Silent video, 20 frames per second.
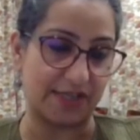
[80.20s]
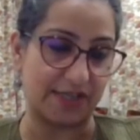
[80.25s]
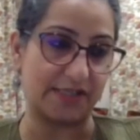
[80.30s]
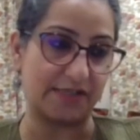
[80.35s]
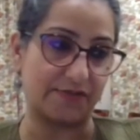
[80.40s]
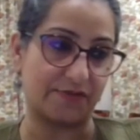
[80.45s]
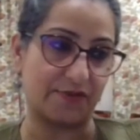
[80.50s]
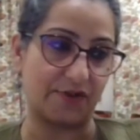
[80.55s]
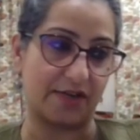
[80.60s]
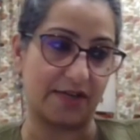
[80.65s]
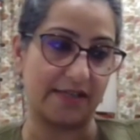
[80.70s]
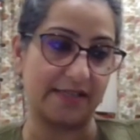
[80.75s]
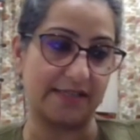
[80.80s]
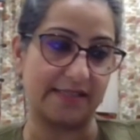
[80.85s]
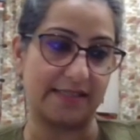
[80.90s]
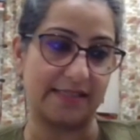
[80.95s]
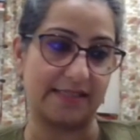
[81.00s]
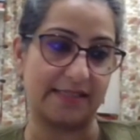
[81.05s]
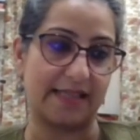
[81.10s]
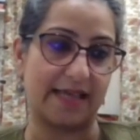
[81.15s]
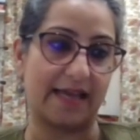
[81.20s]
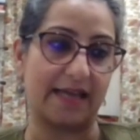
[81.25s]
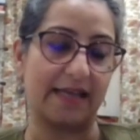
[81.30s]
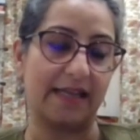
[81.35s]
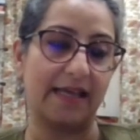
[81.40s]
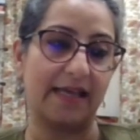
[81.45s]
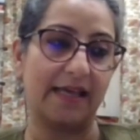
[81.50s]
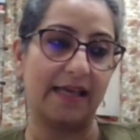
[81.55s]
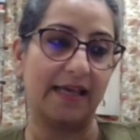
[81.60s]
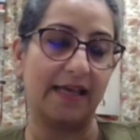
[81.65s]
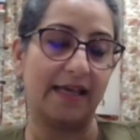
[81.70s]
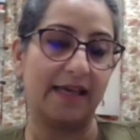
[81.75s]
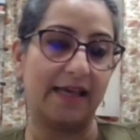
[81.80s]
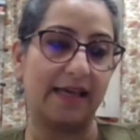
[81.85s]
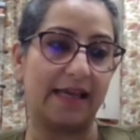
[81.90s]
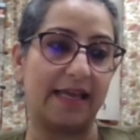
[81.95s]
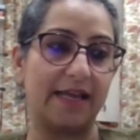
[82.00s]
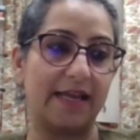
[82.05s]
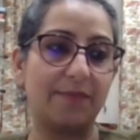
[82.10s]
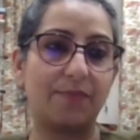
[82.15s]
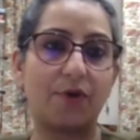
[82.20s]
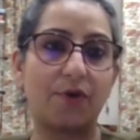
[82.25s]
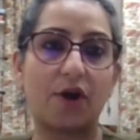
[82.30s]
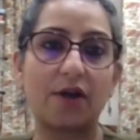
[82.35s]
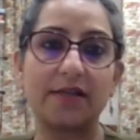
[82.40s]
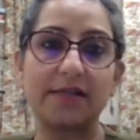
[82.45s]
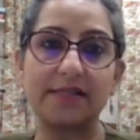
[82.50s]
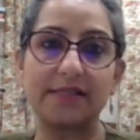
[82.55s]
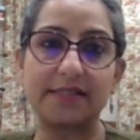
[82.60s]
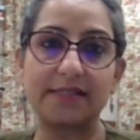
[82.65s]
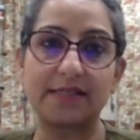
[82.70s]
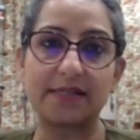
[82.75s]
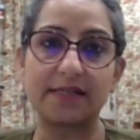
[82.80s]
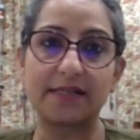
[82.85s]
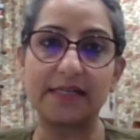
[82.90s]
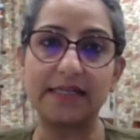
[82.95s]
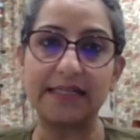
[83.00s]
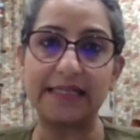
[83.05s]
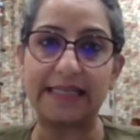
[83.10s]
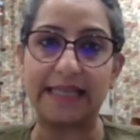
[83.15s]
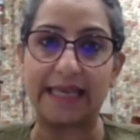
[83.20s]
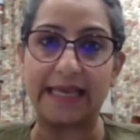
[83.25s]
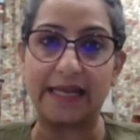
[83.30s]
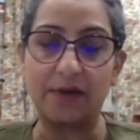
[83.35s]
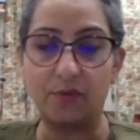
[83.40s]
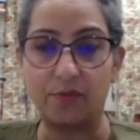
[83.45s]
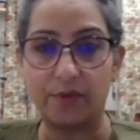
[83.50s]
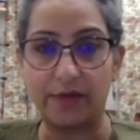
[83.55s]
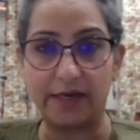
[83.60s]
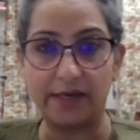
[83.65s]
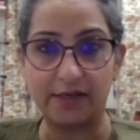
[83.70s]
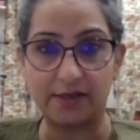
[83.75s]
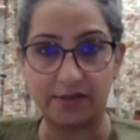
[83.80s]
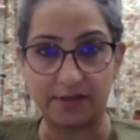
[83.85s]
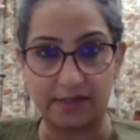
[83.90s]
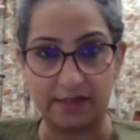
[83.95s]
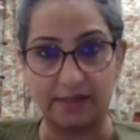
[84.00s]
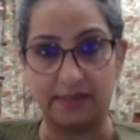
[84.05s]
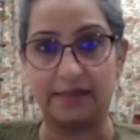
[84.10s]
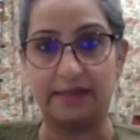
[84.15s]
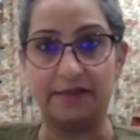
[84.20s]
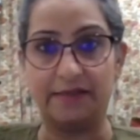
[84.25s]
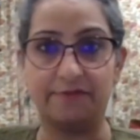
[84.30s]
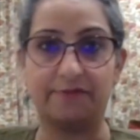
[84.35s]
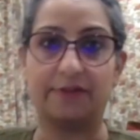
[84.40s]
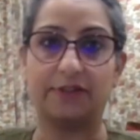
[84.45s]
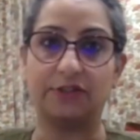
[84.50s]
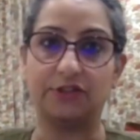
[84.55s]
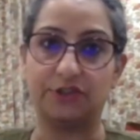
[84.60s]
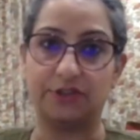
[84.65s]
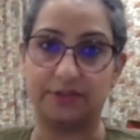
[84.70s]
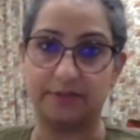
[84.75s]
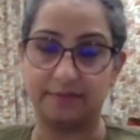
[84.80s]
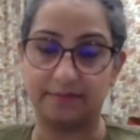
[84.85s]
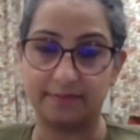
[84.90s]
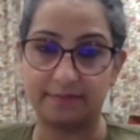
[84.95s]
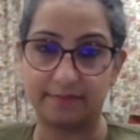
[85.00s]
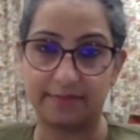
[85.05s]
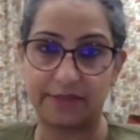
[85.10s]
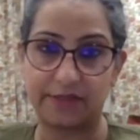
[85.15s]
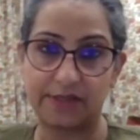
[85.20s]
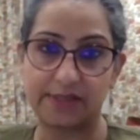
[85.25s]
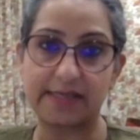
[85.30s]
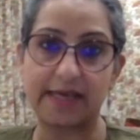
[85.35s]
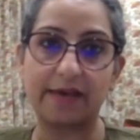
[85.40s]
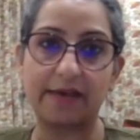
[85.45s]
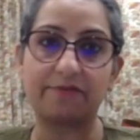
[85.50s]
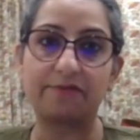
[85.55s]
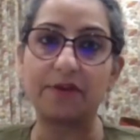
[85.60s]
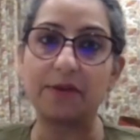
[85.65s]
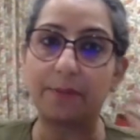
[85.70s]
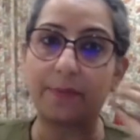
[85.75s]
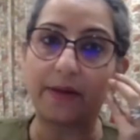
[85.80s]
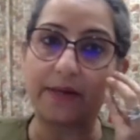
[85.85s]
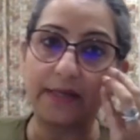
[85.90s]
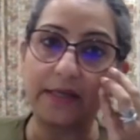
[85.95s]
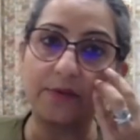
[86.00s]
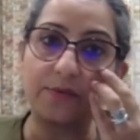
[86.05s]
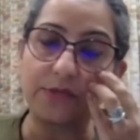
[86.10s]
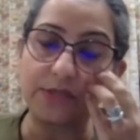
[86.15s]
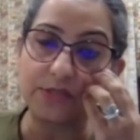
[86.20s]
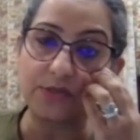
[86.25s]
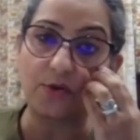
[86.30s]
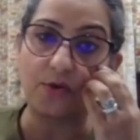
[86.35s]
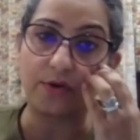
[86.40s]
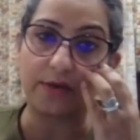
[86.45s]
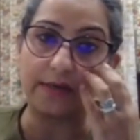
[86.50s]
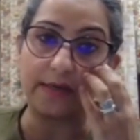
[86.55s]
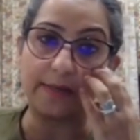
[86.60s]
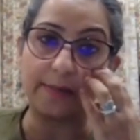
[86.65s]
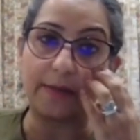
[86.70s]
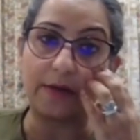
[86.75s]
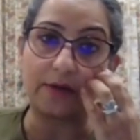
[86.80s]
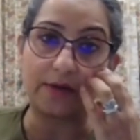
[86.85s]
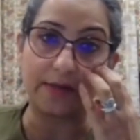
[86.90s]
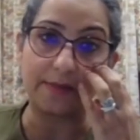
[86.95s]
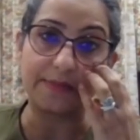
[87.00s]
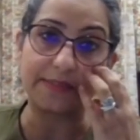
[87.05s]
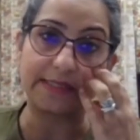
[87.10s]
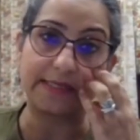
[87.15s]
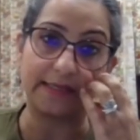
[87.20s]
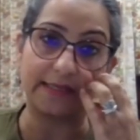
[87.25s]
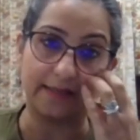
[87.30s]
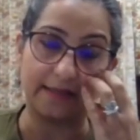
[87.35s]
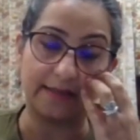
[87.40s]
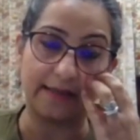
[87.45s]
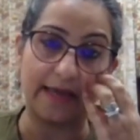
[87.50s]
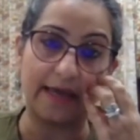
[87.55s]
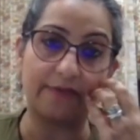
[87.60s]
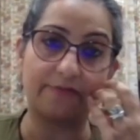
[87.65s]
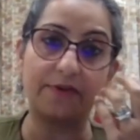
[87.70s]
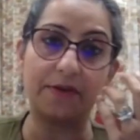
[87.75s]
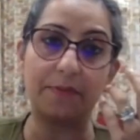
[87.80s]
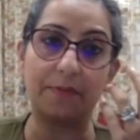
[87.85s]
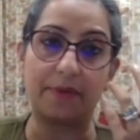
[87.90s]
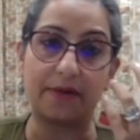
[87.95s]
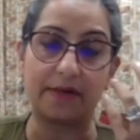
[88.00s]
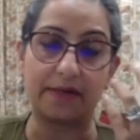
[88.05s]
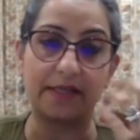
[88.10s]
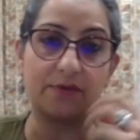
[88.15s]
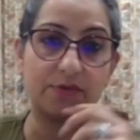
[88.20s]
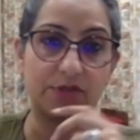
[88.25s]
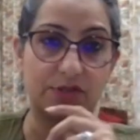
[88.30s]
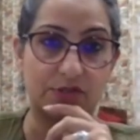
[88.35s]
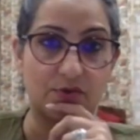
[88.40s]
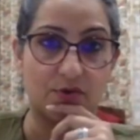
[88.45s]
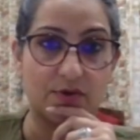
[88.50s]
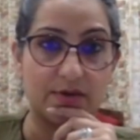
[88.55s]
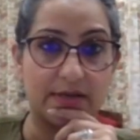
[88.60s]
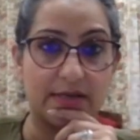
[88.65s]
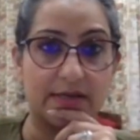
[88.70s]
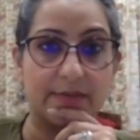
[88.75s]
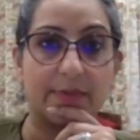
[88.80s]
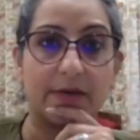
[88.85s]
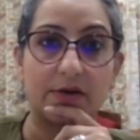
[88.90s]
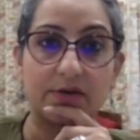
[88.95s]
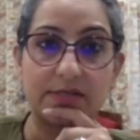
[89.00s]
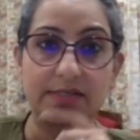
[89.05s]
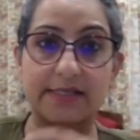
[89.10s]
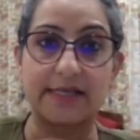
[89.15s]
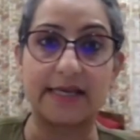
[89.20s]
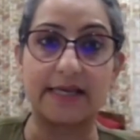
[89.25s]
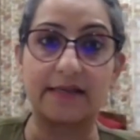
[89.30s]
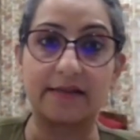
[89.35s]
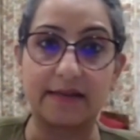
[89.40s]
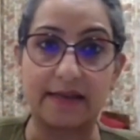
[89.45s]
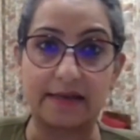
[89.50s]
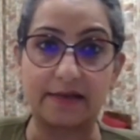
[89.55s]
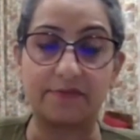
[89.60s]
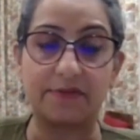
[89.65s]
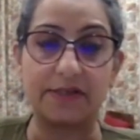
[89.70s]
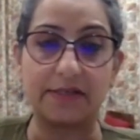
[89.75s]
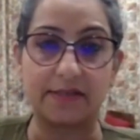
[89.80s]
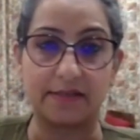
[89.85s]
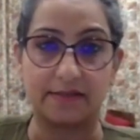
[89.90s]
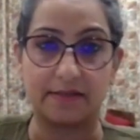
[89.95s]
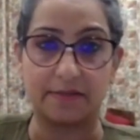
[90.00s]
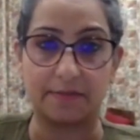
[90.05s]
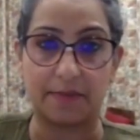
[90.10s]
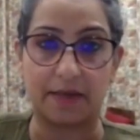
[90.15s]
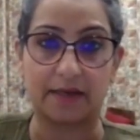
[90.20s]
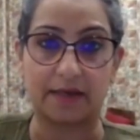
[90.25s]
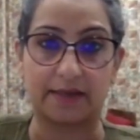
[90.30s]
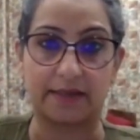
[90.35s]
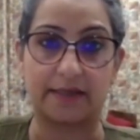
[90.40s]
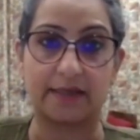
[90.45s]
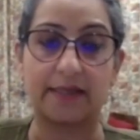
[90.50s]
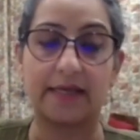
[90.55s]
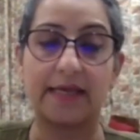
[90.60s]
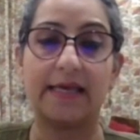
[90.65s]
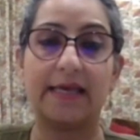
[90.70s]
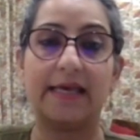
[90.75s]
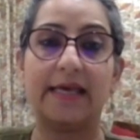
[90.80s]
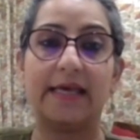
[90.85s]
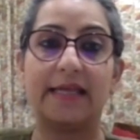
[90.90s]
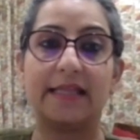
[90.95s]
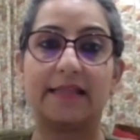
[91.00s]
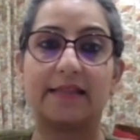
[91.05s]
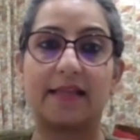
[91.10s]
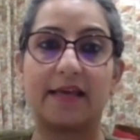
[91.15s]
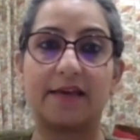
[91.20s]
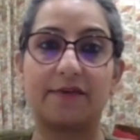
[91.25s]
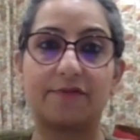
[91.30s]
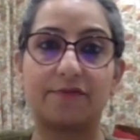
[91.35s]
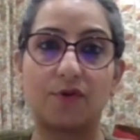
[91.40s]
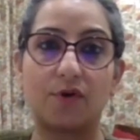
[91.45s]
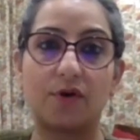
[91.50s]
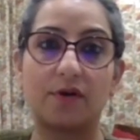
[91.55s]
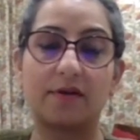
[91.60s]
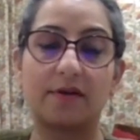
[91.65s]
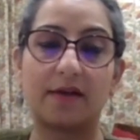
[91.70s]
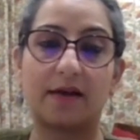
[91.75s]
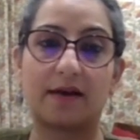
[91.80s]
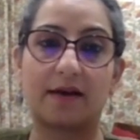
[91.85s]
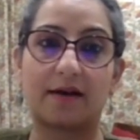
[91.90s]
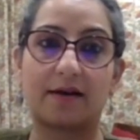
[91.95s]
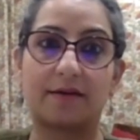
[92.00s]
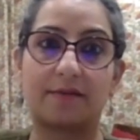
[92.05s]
changed for us, is that it brought a certain tailwind to the learning function, because everybody was talking about upskilling. Everybody was talking about staying relevant in the market. Therefore,